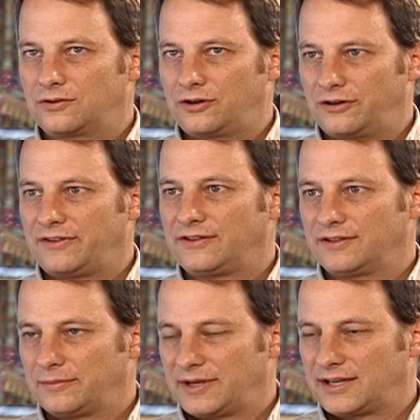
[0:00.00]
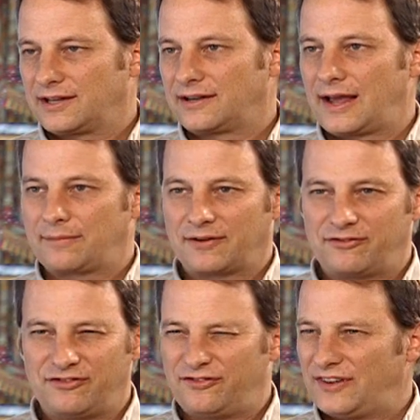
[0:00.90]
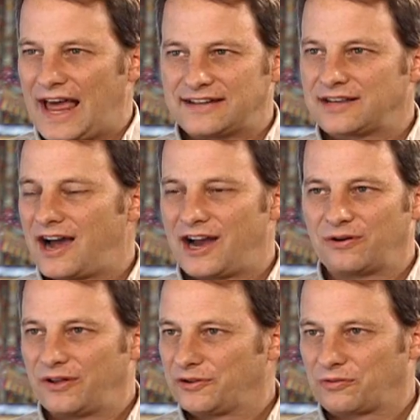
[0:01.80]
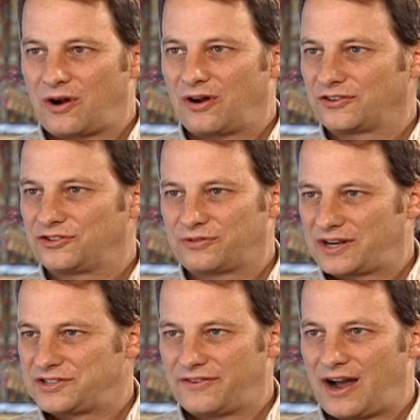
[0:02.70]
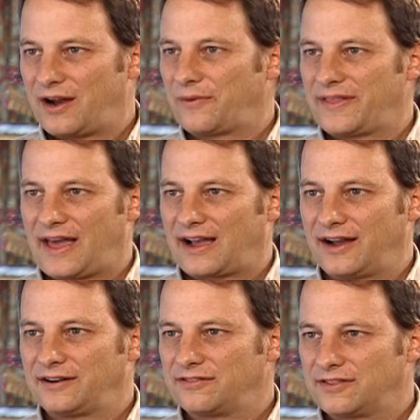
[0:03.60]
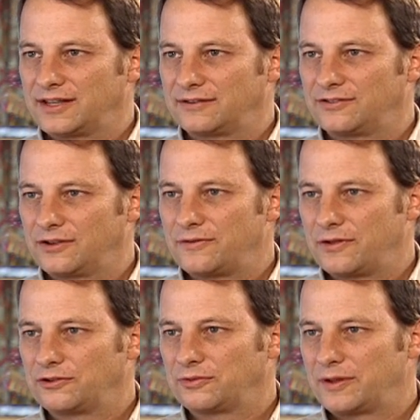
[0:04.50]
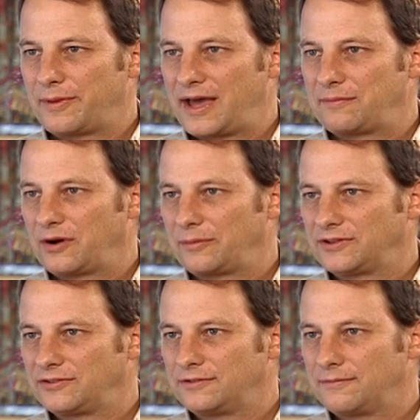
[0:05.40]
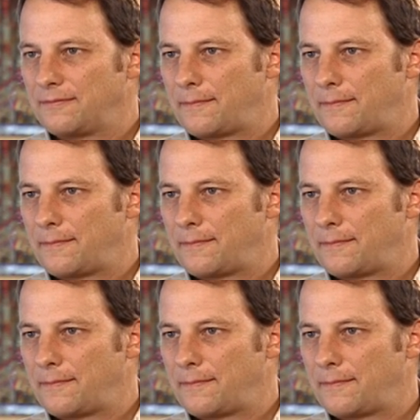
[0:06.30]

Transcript: could have easily been kidnapped, a flat tire on the wrong stretch of highway, that kind of thing. So those were the bad moments.